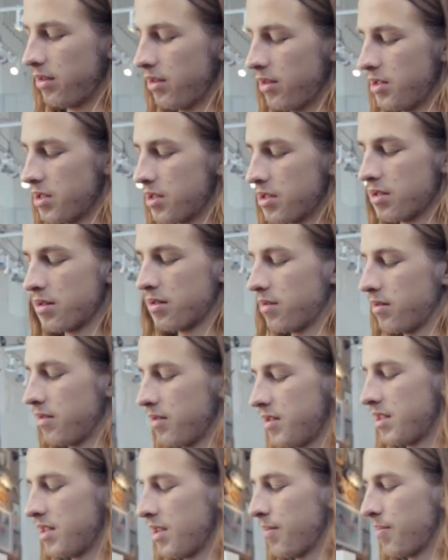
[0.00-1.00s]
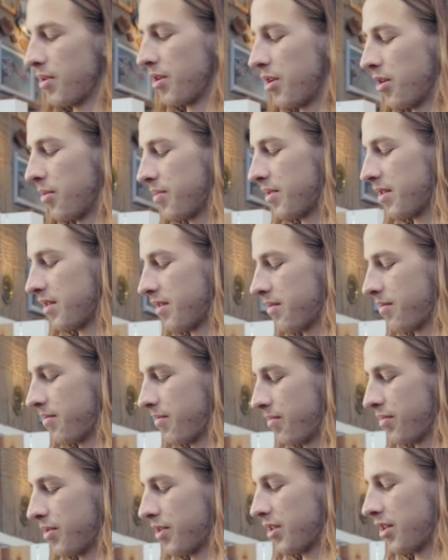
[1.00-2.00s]
You just zip it open,
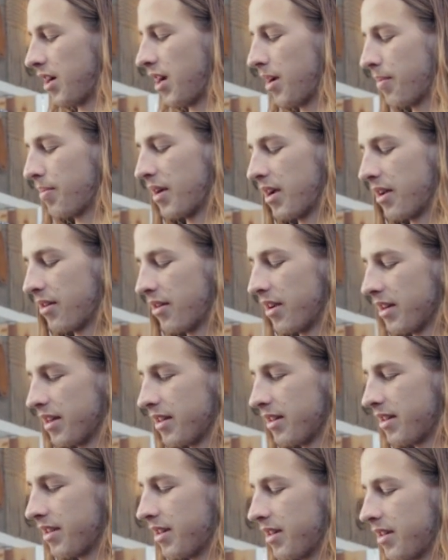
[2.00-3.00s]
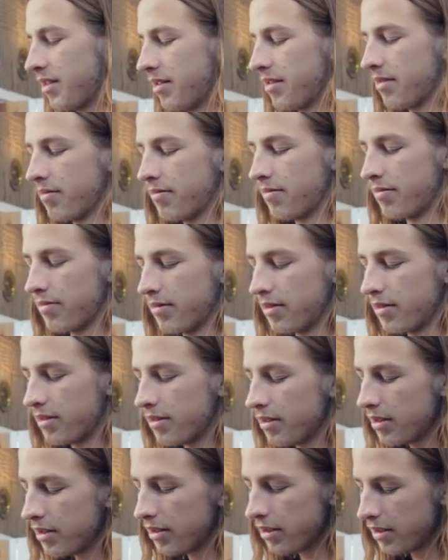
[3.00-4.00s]
put your iPad right in there, and
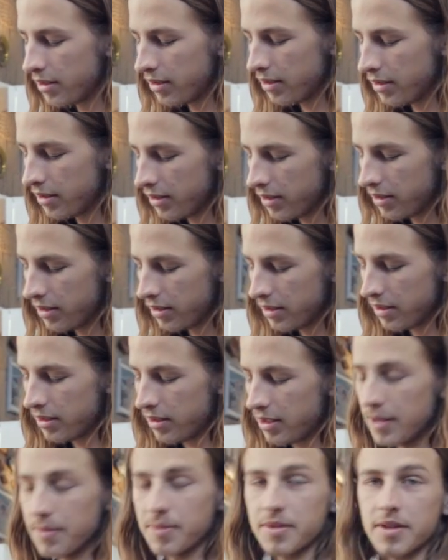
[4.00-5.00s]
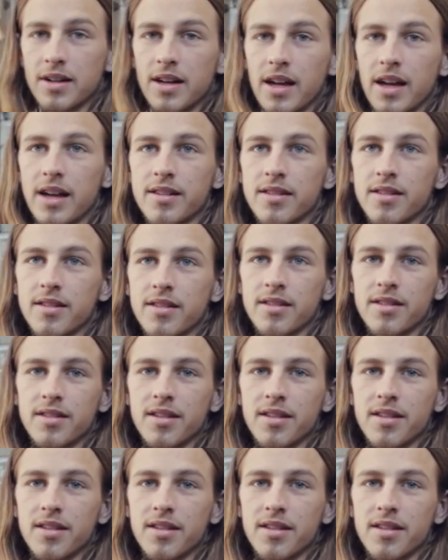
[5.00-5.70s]
it keeps it nice and